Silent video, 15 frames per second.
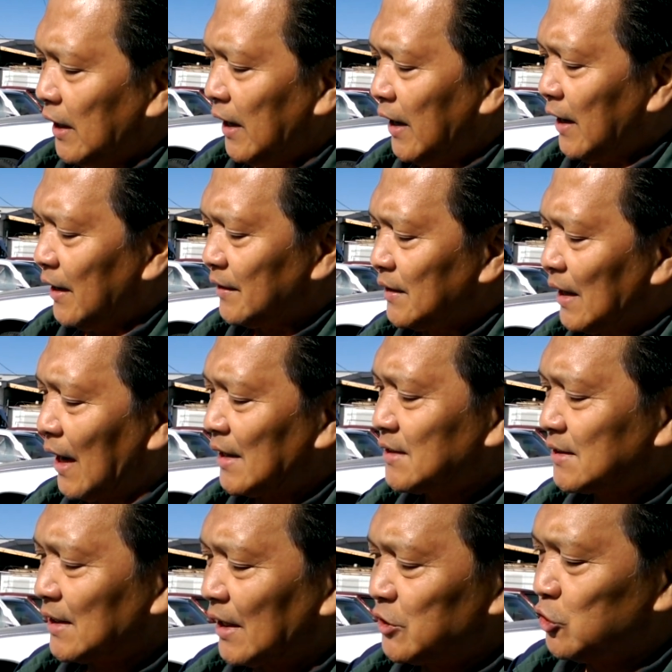And
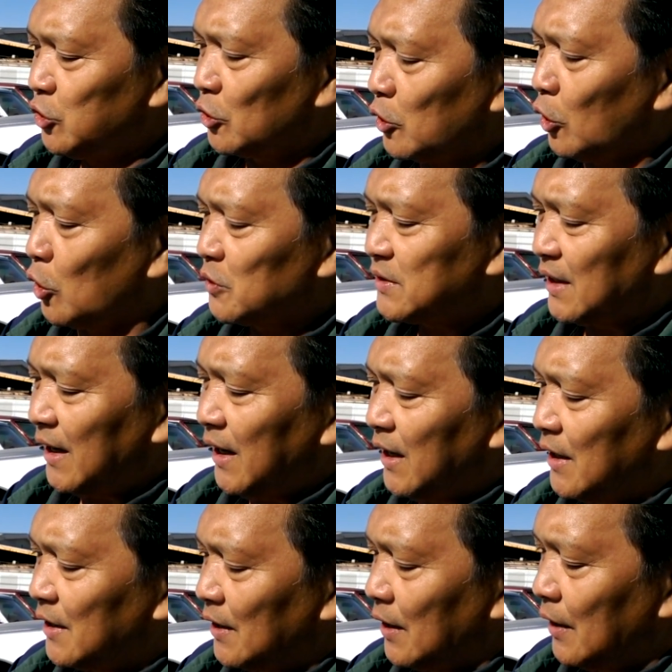as you close
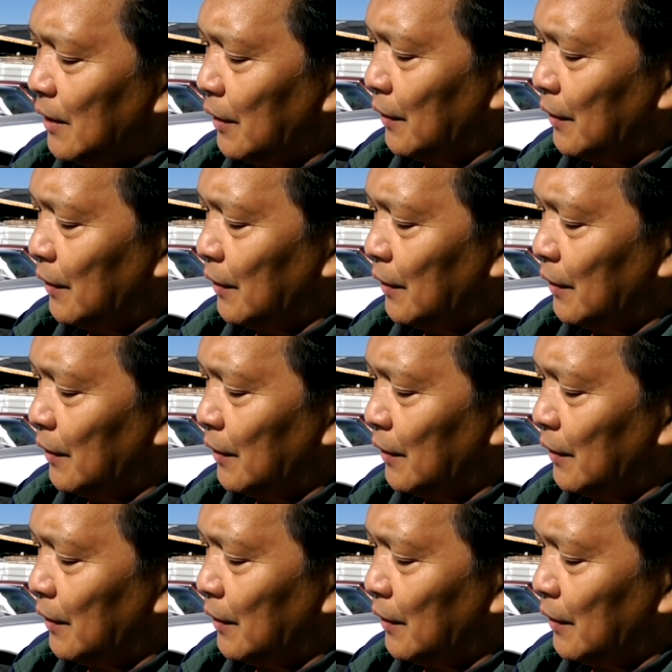in,